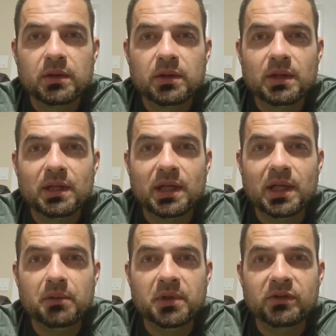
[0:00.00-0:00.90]
At 8
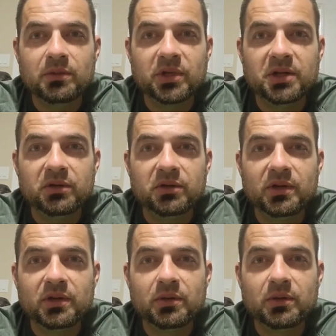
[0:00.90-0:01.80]
weeks, the breeder
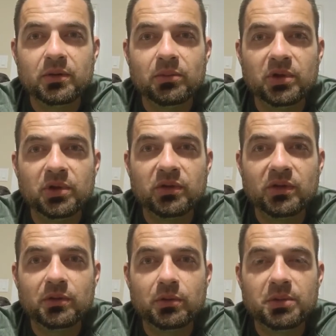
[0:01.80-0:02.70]
says
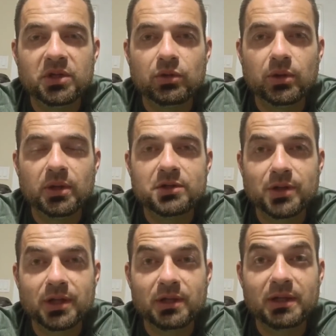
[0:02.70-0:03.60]
it will be toilet
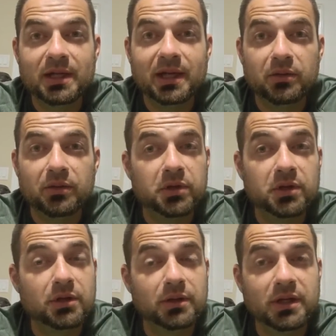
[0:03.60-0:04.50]
trained. Yeah, I don't really
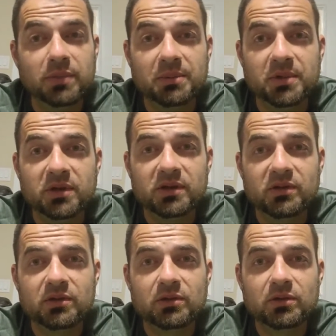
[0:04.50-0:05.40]
know any puppy
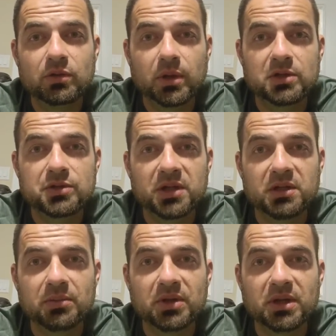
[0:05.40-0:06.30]
that's toilet trained
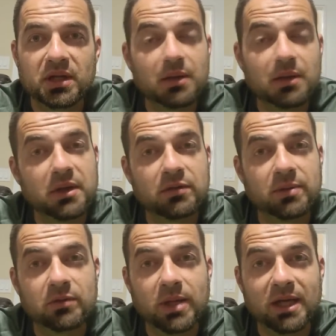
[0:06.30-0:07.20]
completely at 8 weeks, but
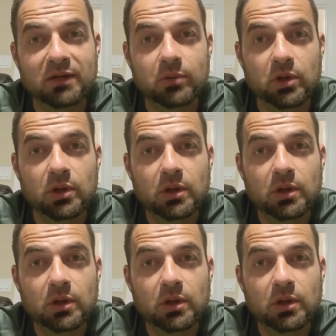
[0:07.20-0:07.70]
it's possible.